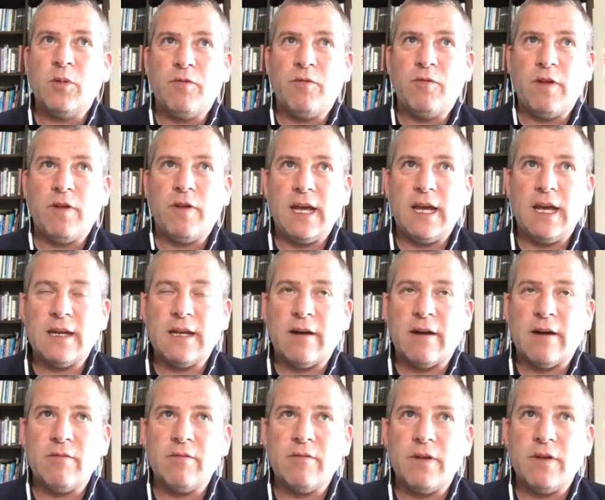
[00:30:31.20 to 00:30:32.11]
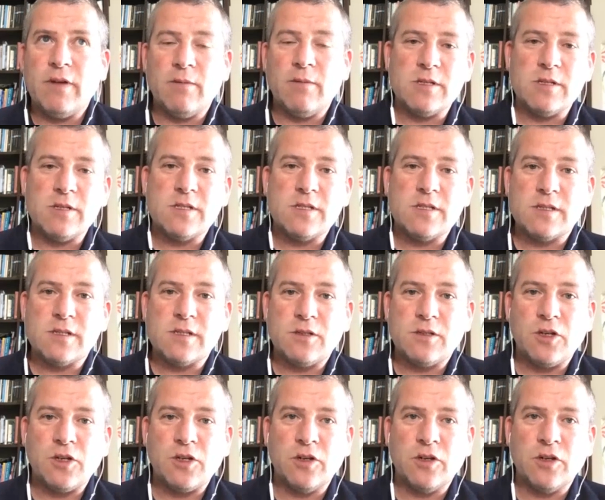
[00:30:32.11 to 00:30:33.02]
But Darren Fay
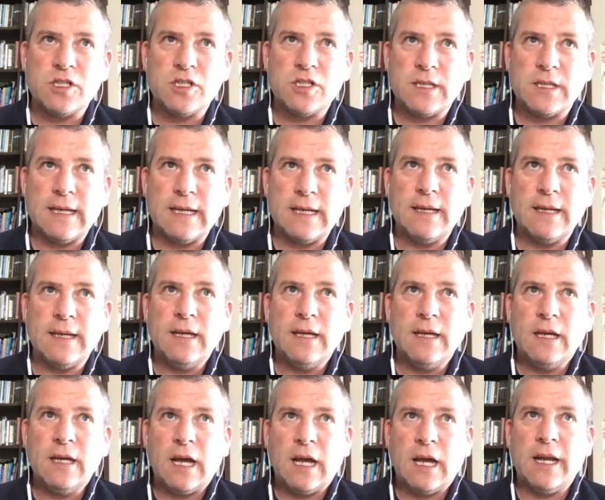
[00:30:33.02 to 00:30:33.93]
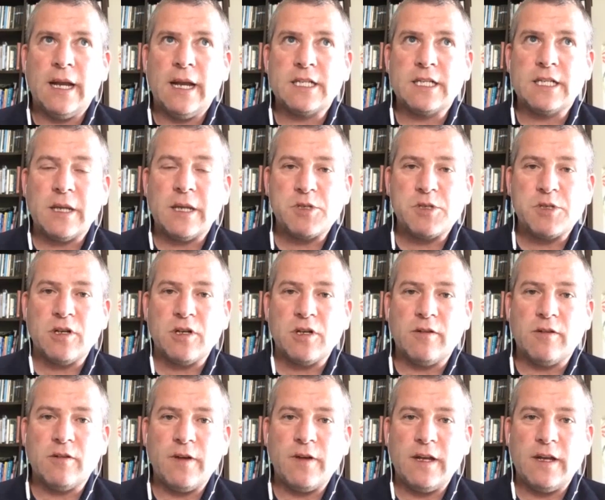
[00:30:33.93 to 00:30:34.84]
was, just an
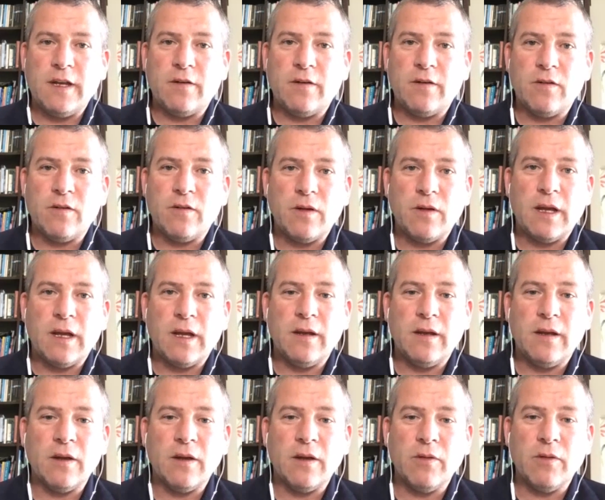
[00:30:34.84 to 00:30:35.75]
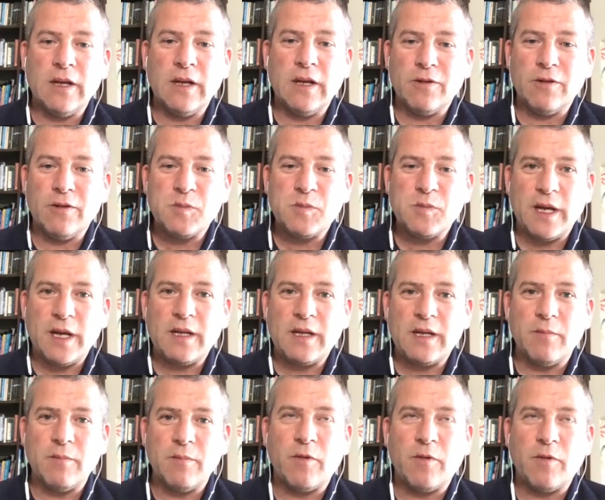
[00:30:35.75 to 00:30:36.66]
exceptional defender, and I really
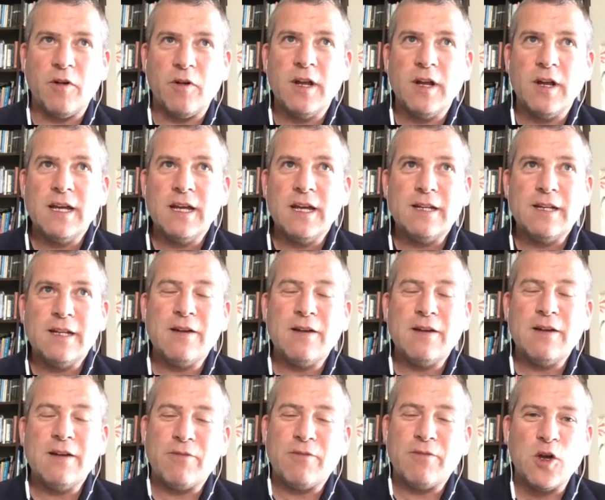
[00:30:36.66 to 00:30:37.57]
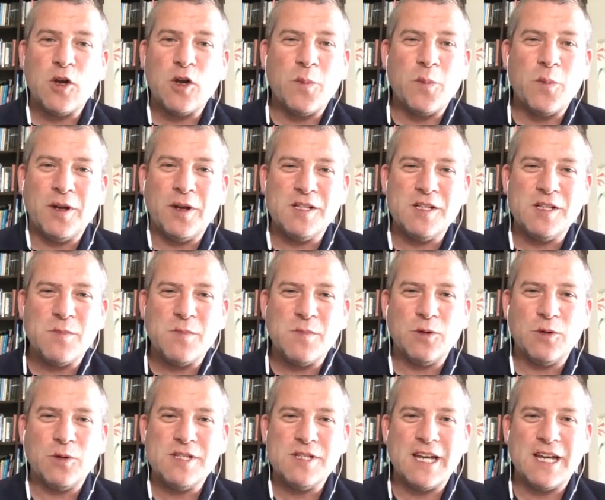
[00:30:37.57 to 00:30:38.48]
respect him for never actually opening his
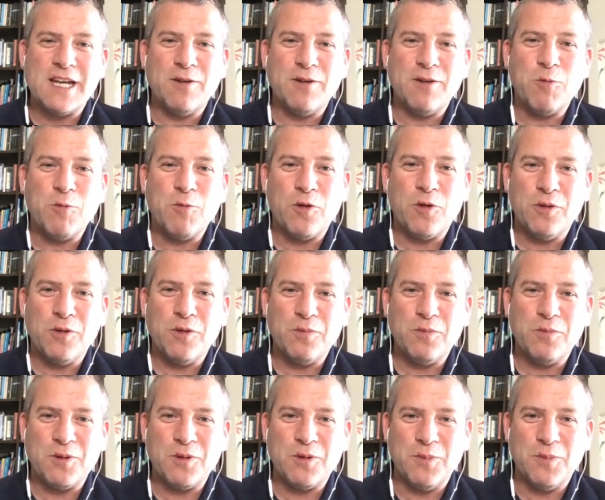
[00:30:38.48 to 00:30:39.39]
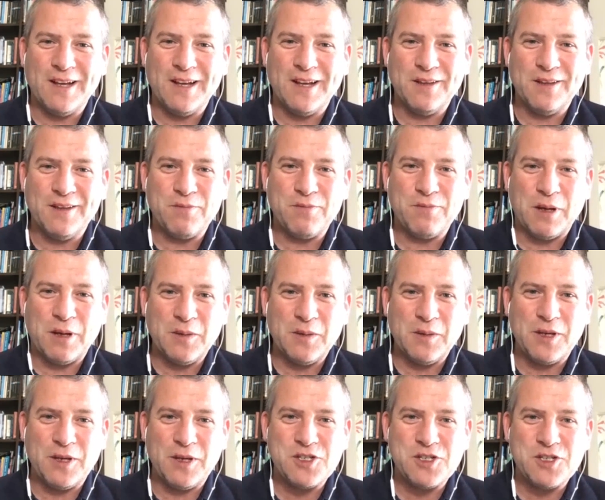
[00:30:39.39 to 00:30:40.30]
mouth and saying a word to me on
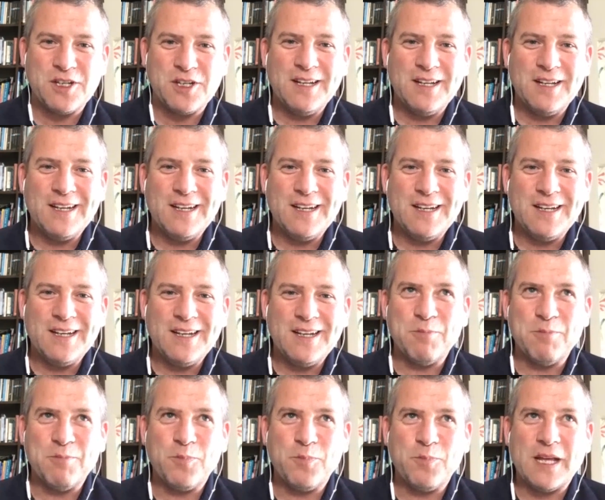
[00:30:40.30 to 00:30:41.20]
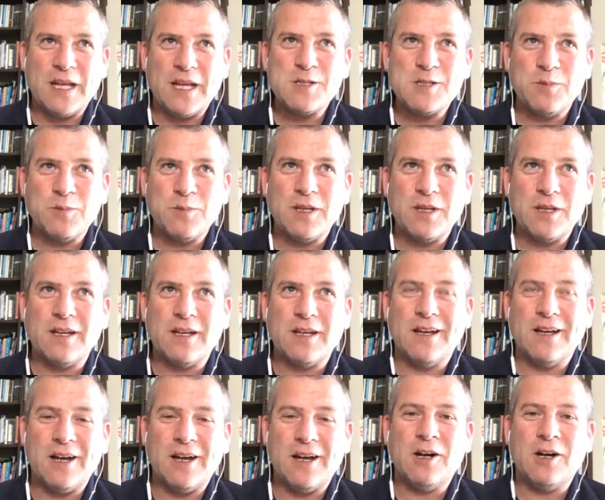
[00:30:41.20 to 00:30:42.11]
the pitch. That's
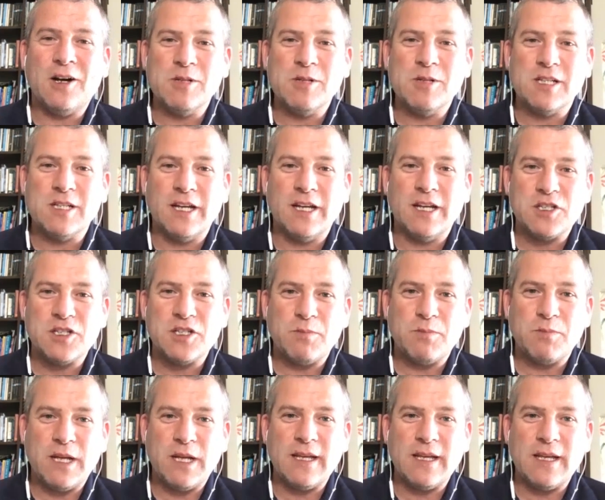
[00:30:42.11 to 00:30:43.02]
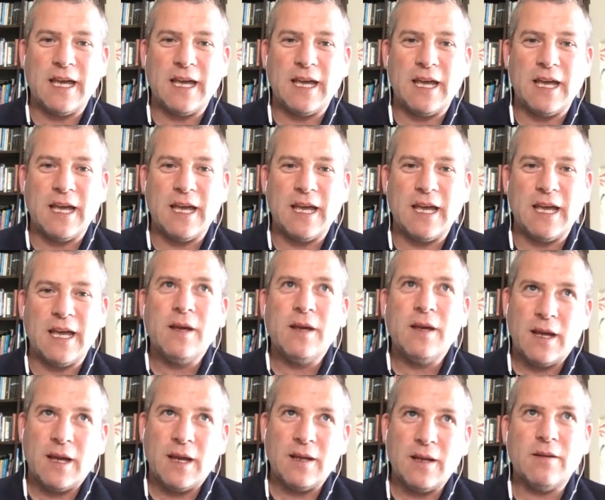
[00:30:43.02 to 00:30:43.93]
something I always like. Just play the game
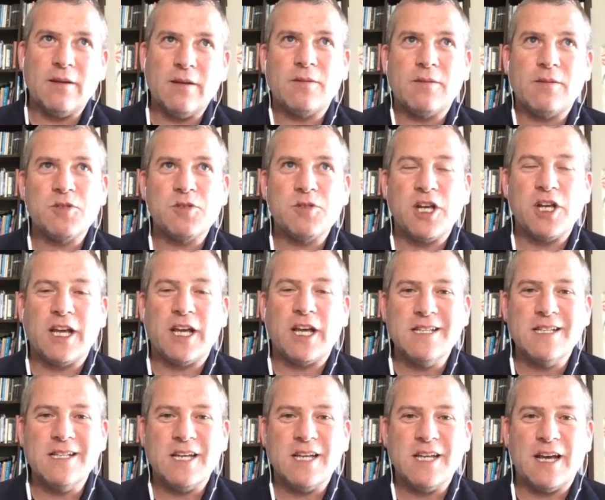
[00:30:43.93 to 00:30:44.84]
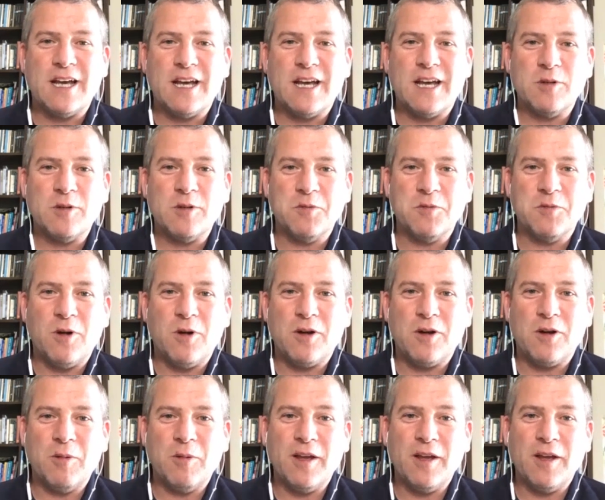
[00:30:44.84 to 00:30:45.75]
and shake hands afterwards and
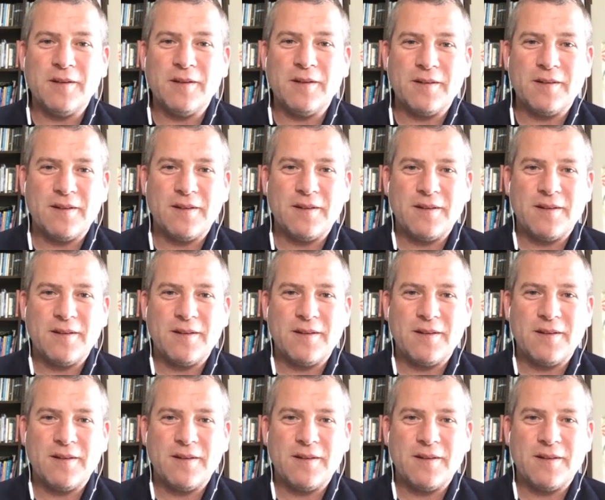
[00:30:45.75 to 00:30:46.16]
walk away.